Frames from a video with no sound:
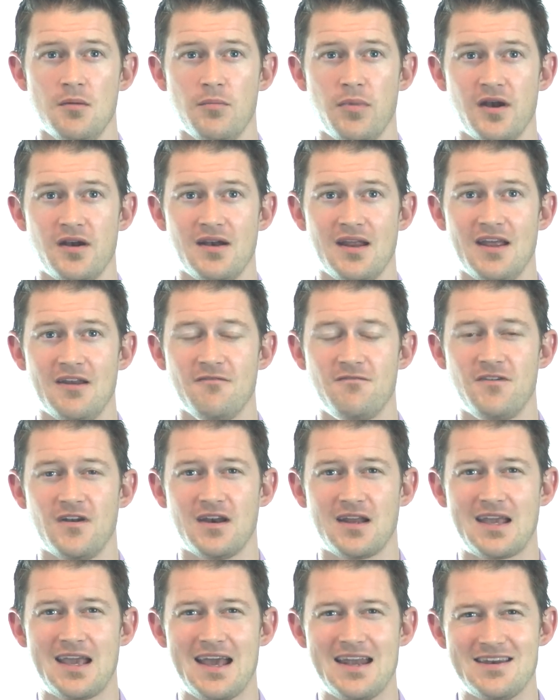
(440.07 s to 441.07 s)
but an
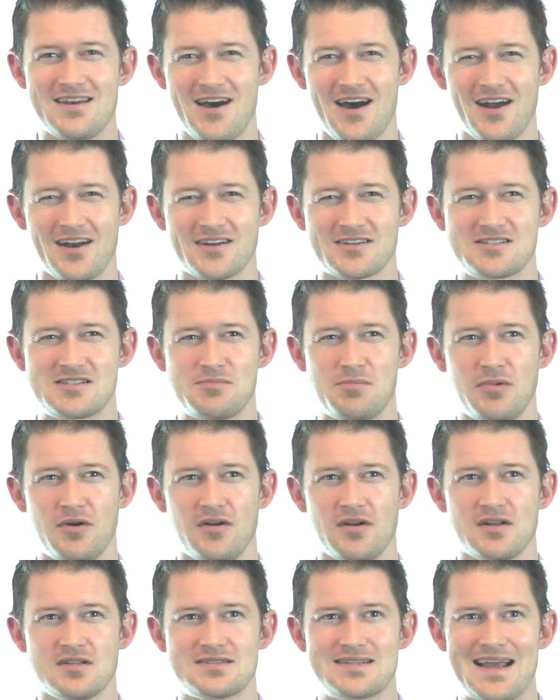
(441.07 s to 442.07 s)
infant cannot
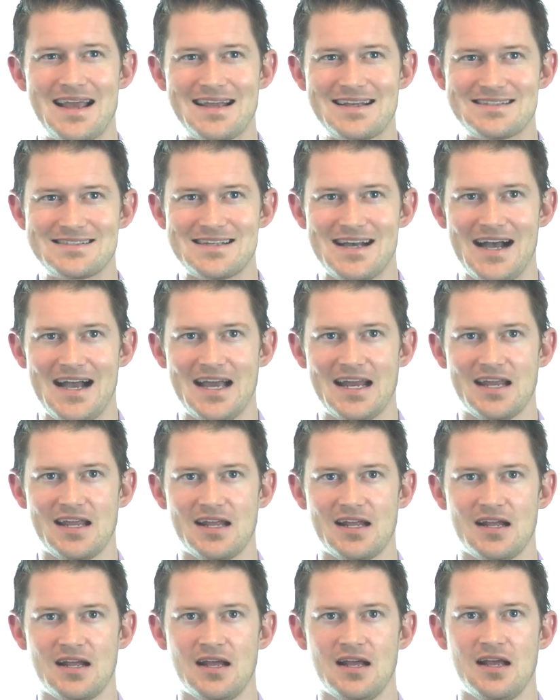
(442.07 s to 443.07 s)
experience
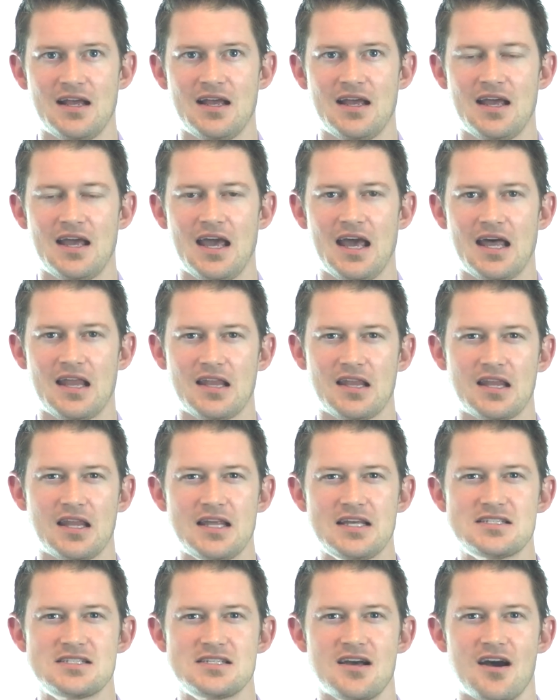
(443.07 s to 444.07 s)
anxiety, at
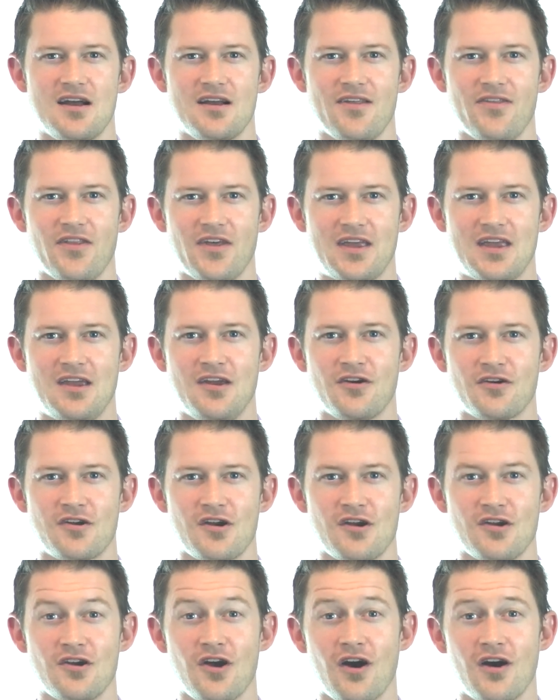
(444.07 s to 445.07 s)
least not in the
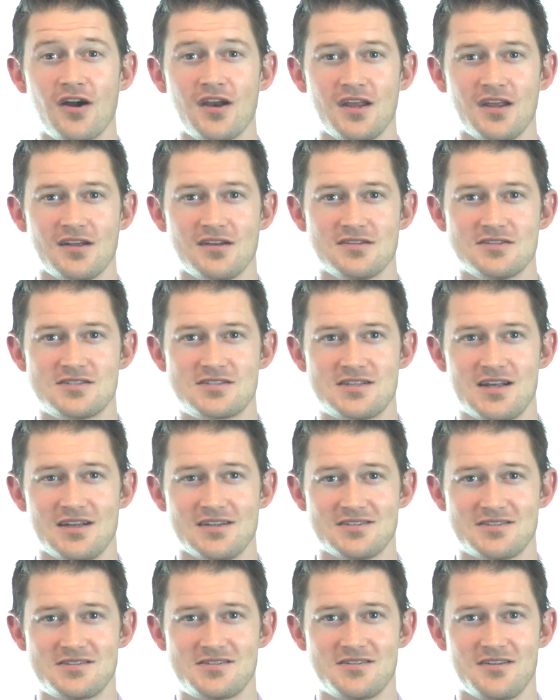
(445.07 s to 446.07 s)
Kierkegaardian
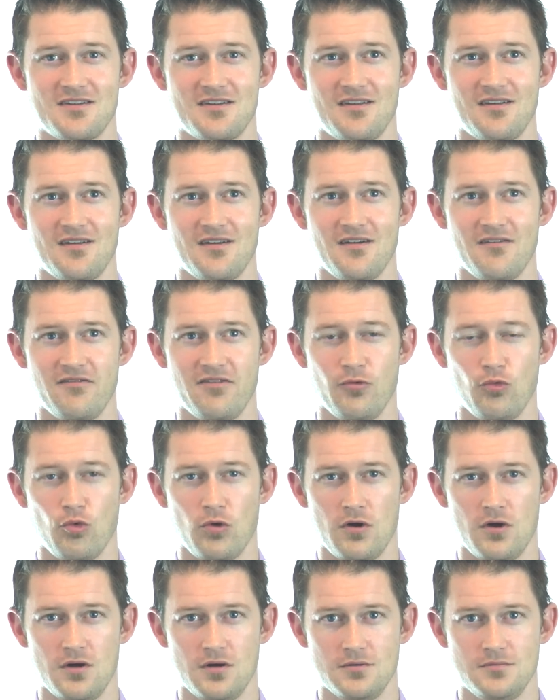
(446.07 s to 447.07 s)
sense of the
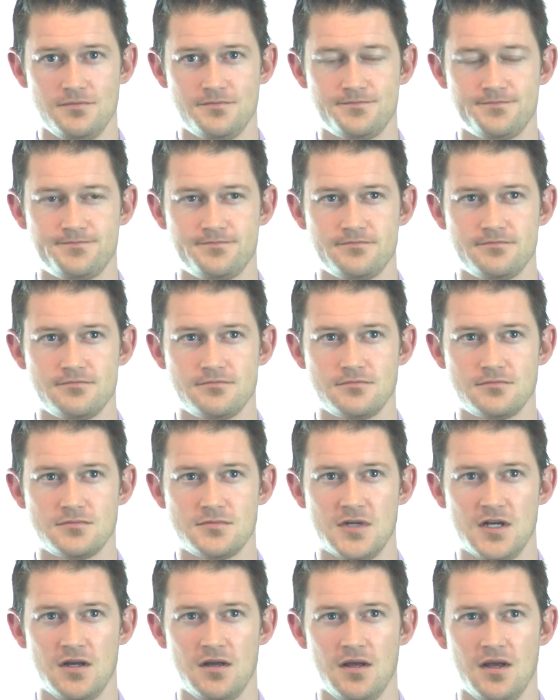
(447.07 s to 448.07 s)
word.
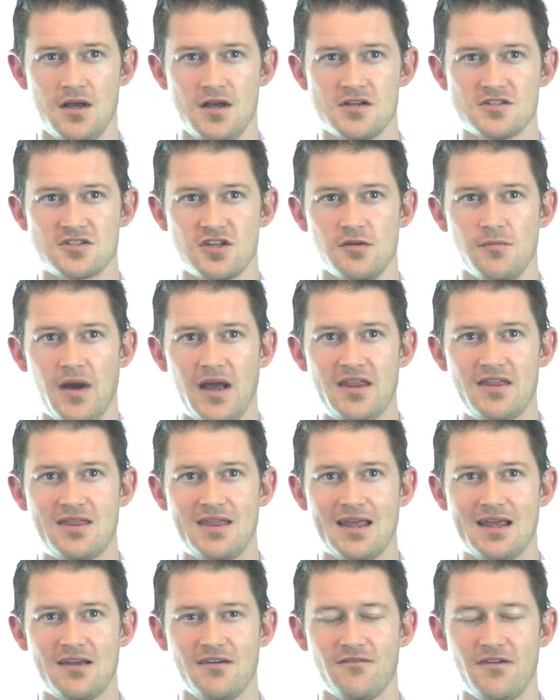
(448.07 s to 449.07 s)
So you might
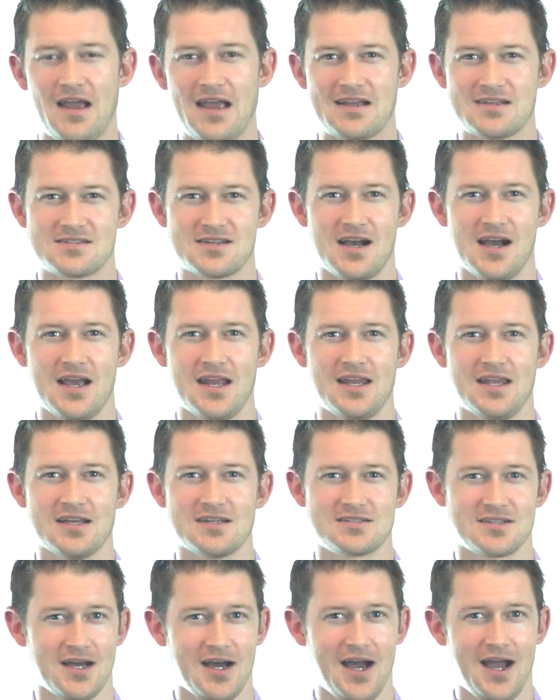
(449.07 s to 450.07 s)
think of anxiety
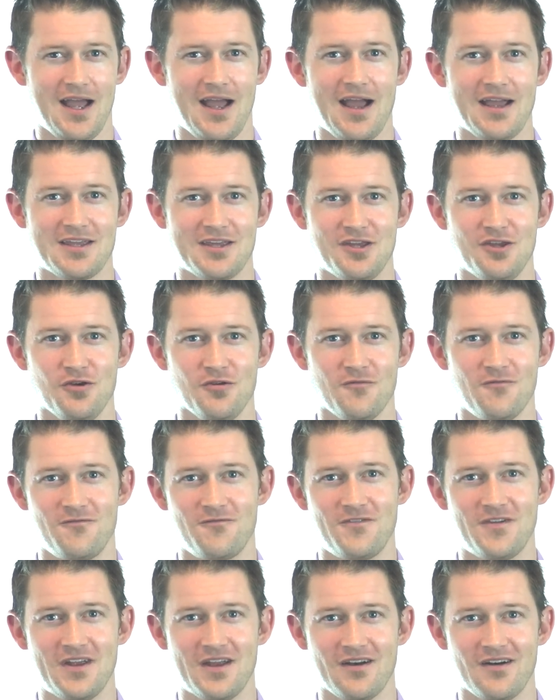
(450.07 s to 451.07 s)
as high IQ
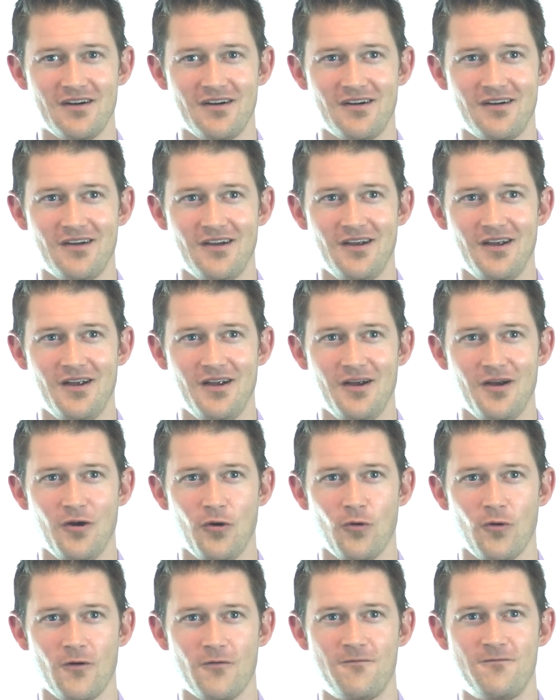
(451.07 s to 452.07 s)
fear,
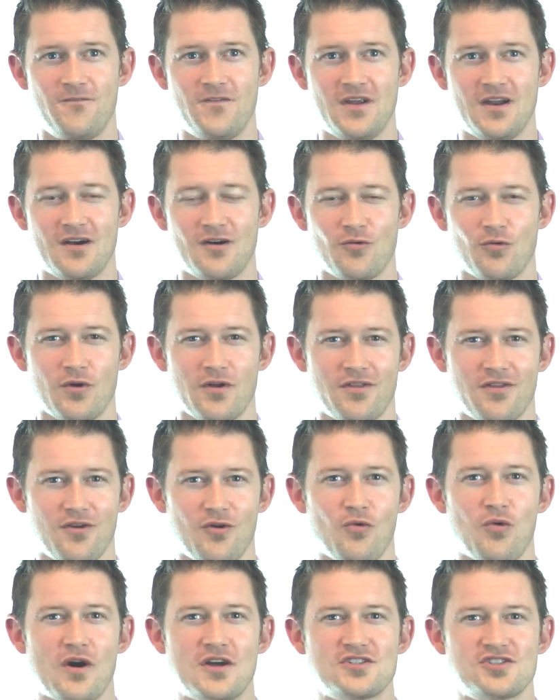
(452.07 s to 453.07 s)
or fear with
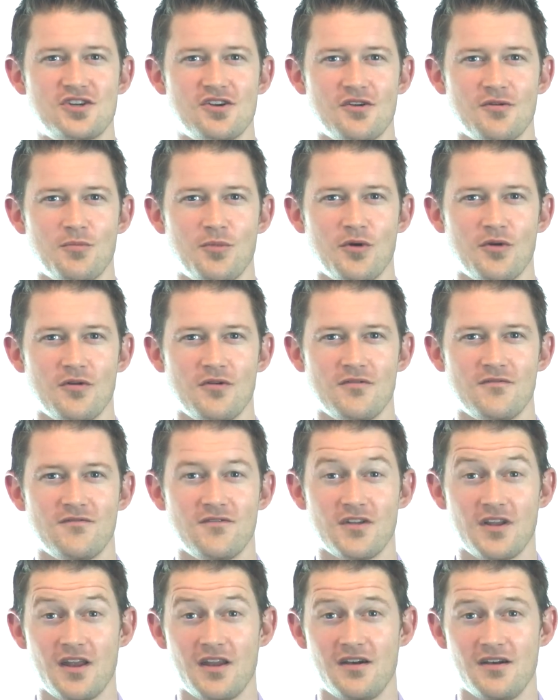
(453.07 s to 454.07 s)
questionable
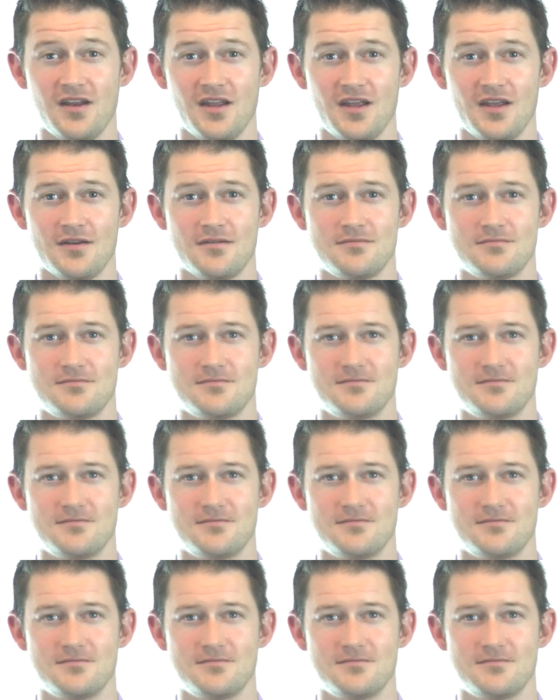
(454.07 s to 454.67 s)
validity.